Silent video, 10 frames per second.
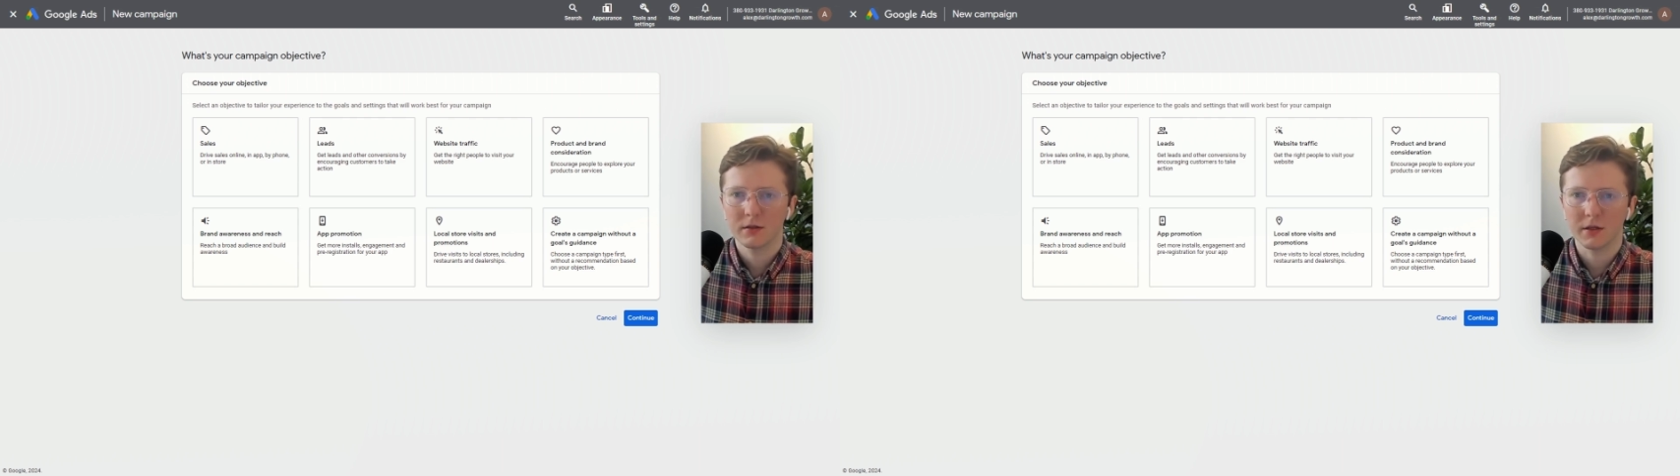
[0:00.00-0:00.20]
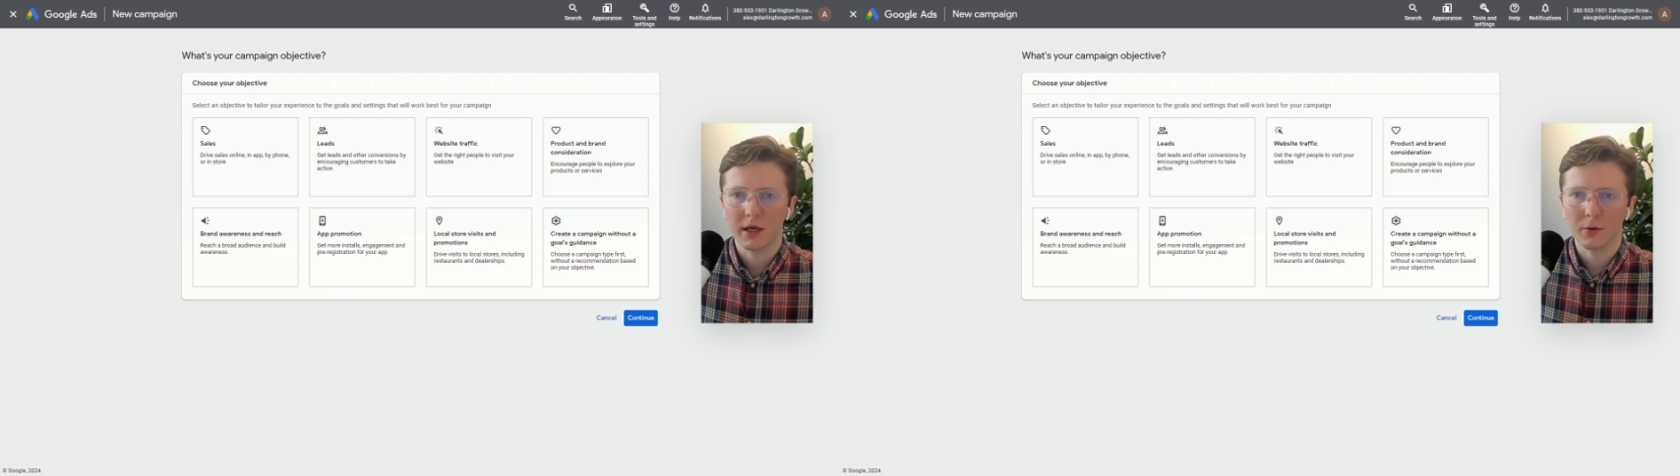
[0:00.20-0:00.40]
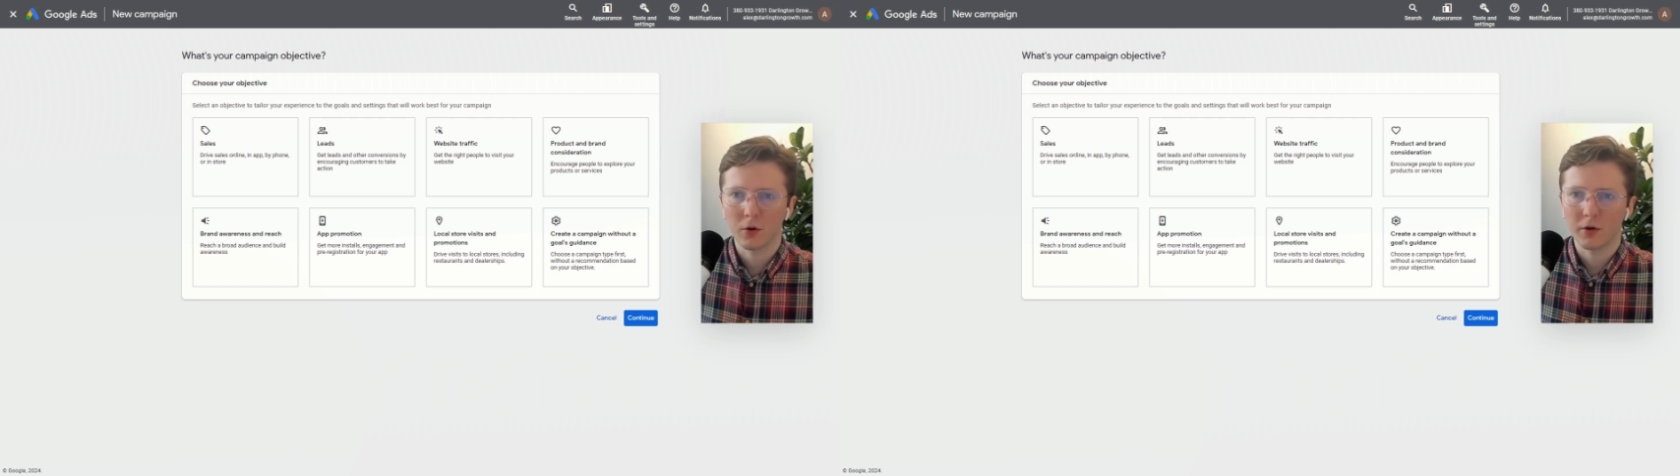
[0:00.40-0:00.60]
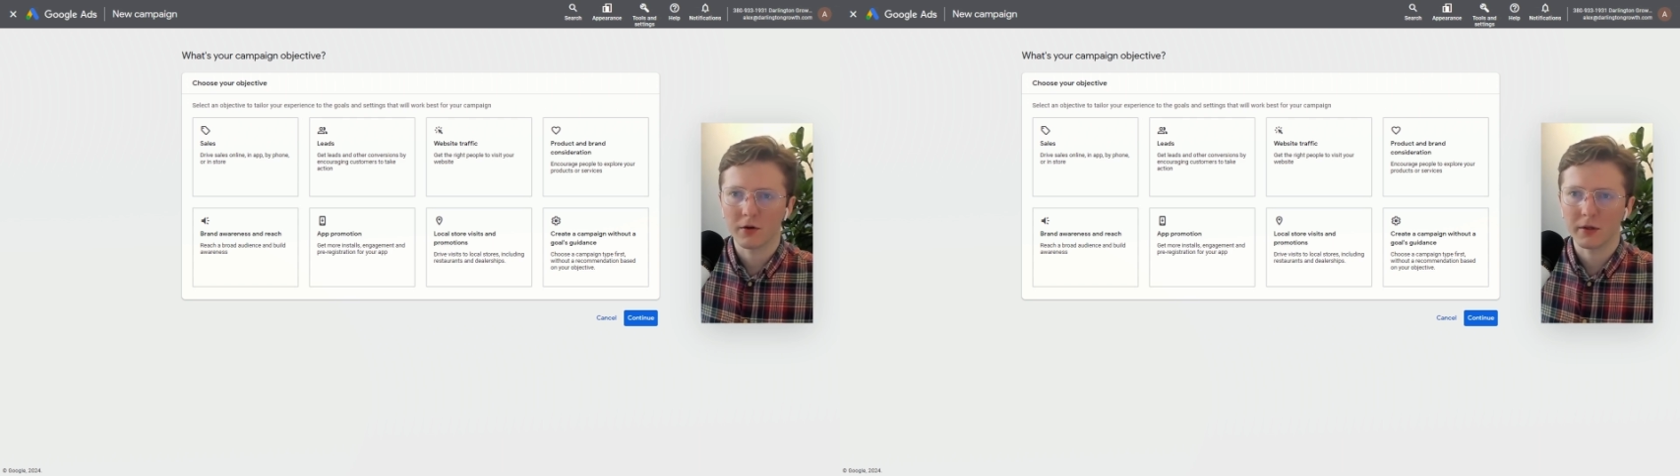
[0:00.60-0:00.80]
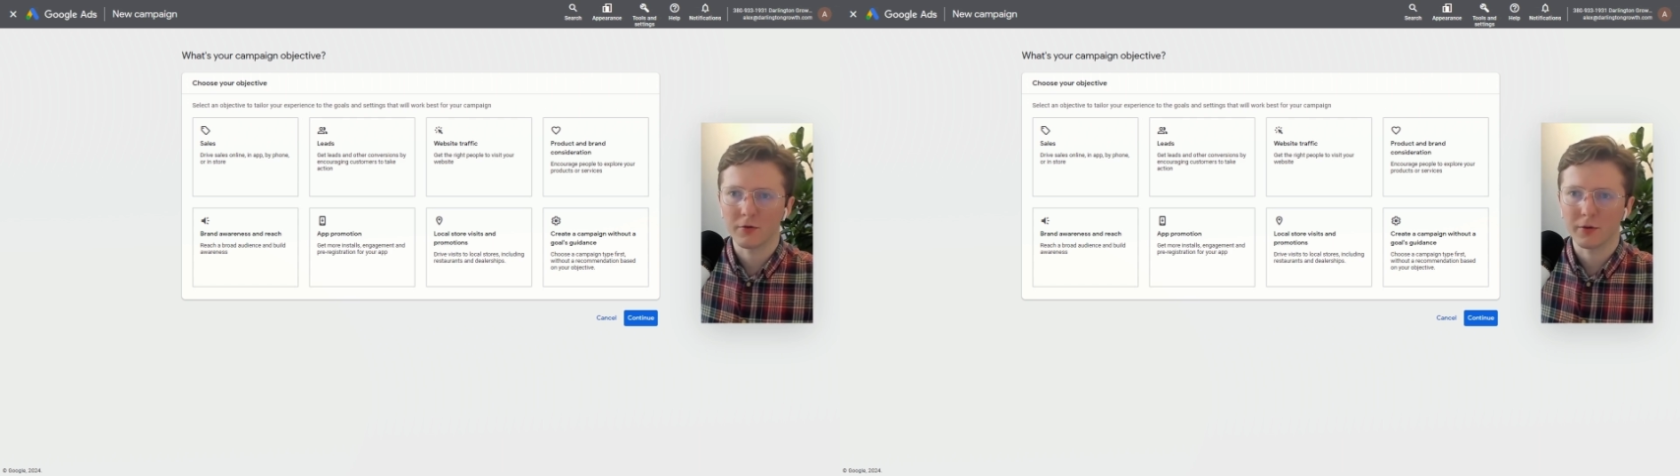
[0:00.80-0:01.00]
Today, we're going
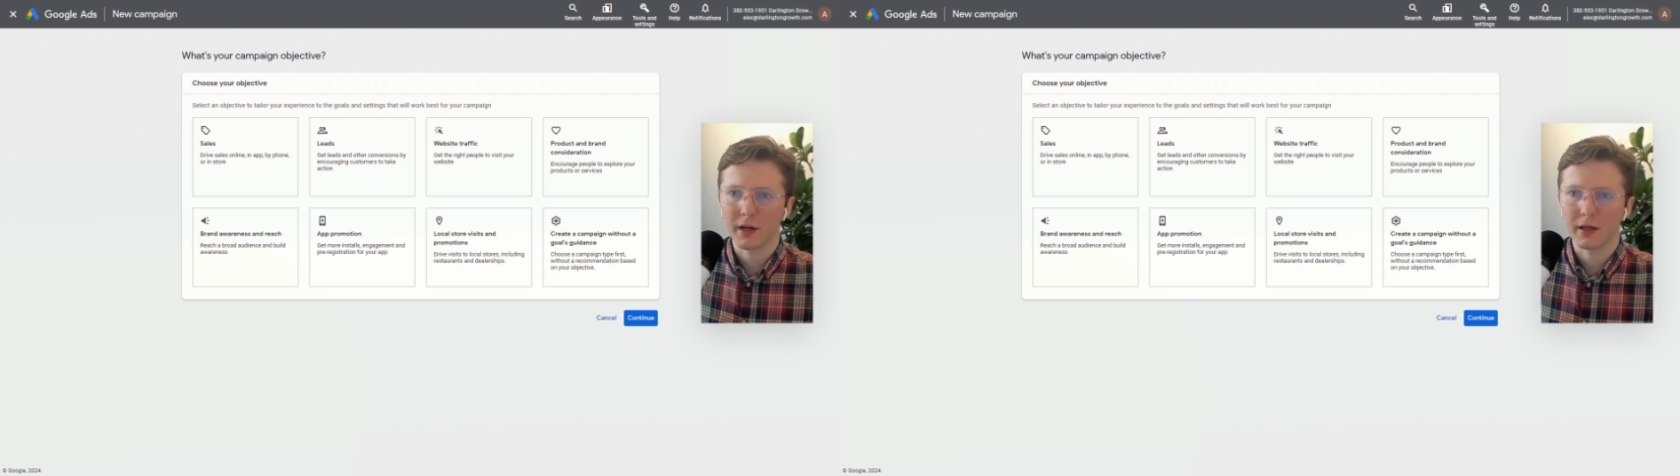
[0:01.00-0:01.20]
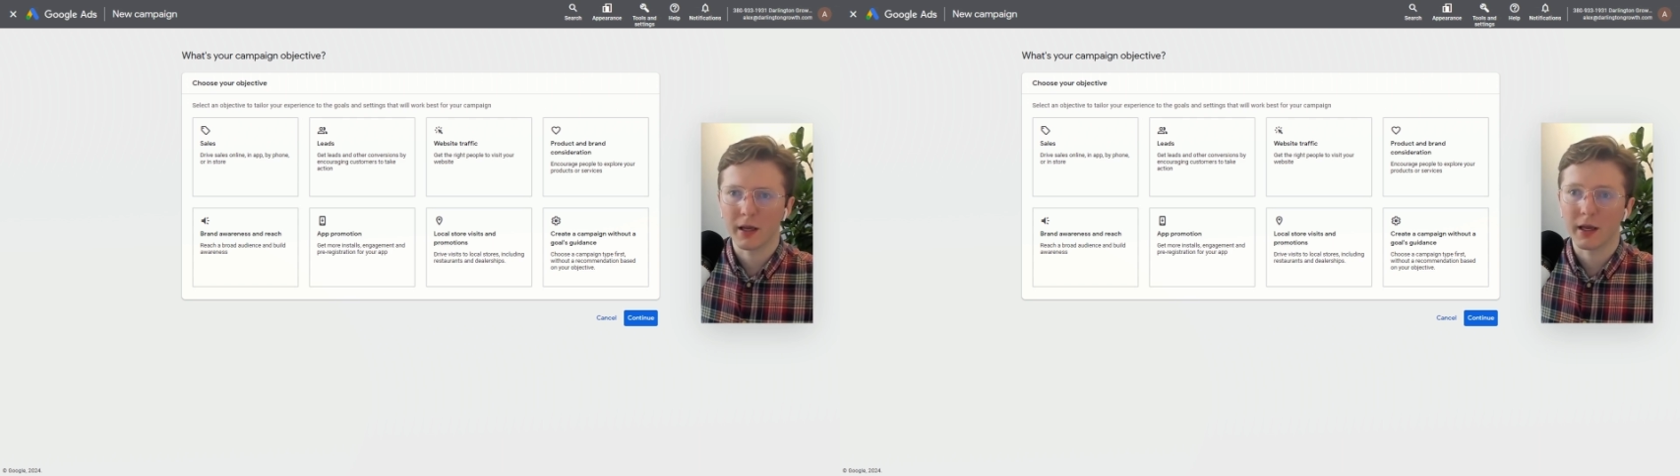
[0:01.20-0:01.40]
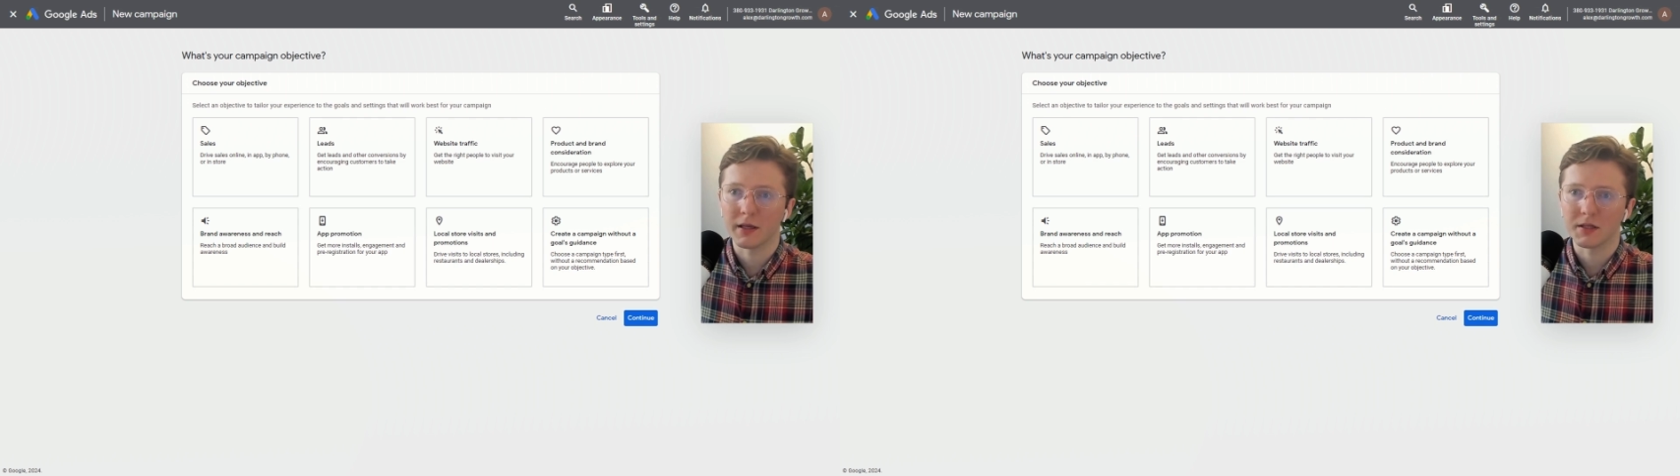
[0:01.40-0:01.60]
to be creating a